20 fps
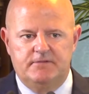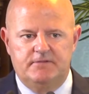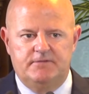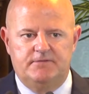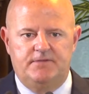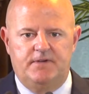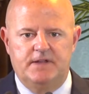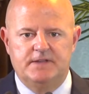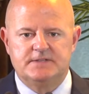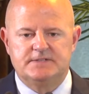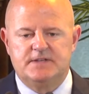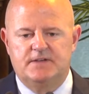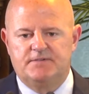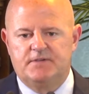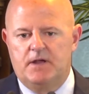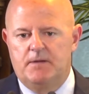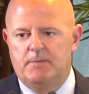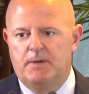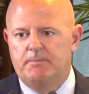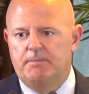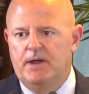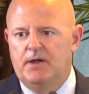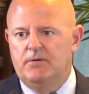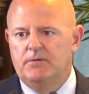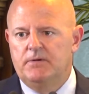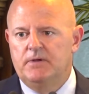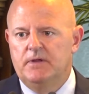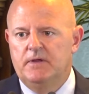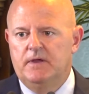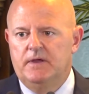funds have come
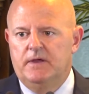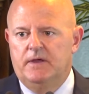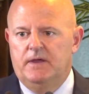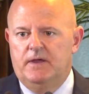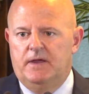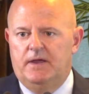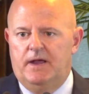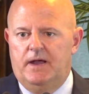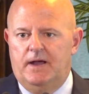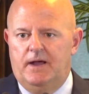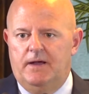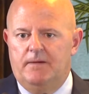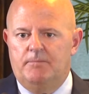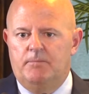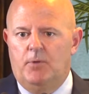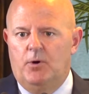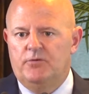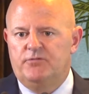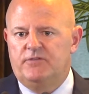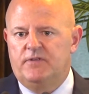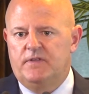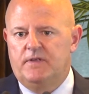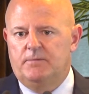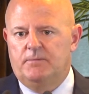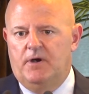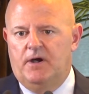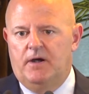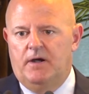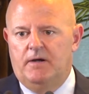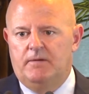about, most of them
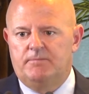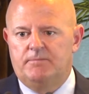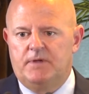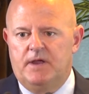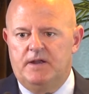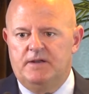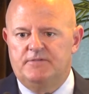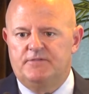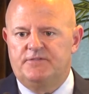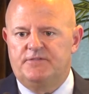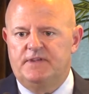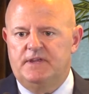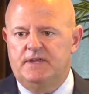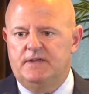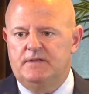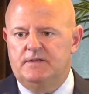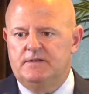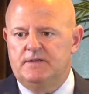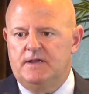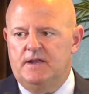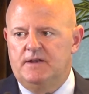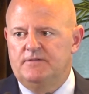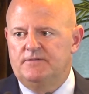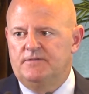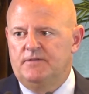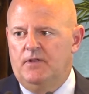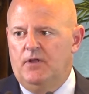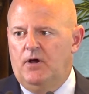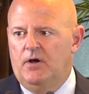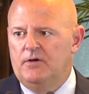are kind of seeing kind of
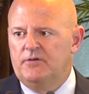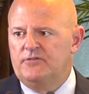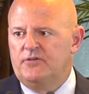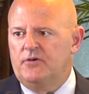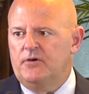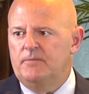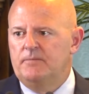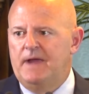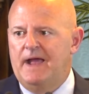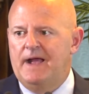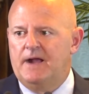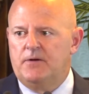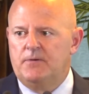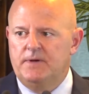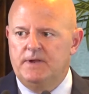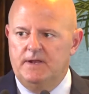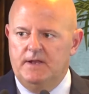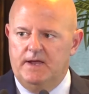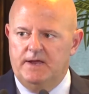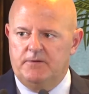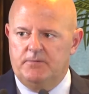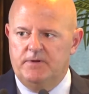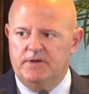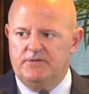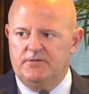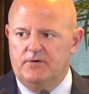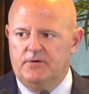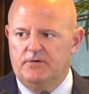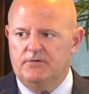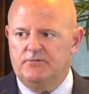long-term equity-like
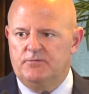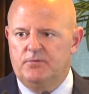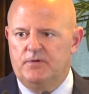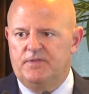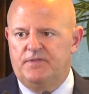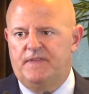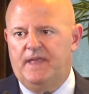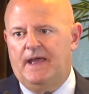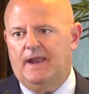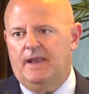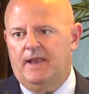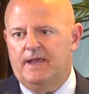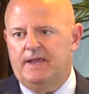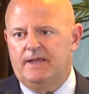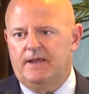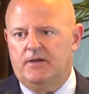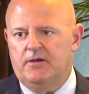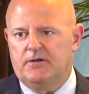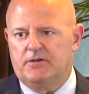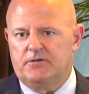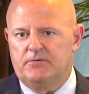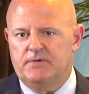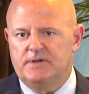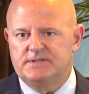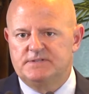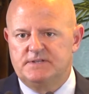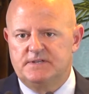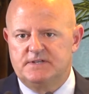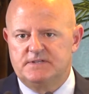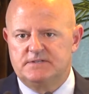returns with debt-like
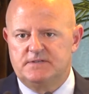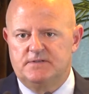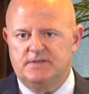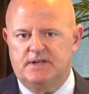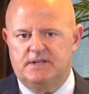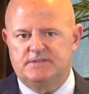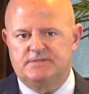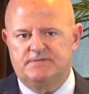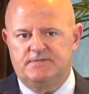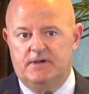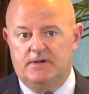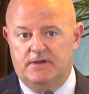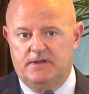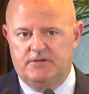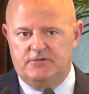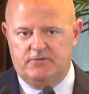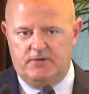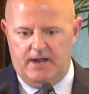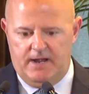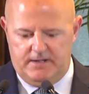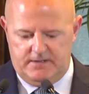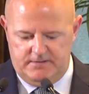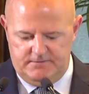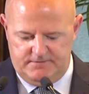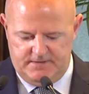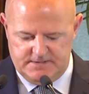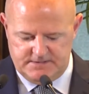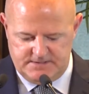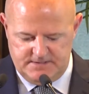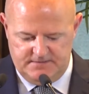characteristics, so that's very attractive
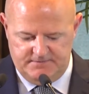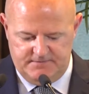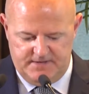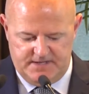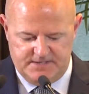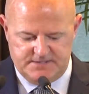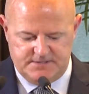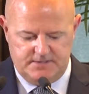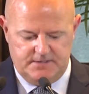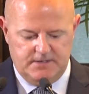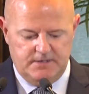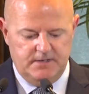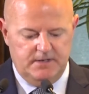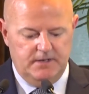as an investor.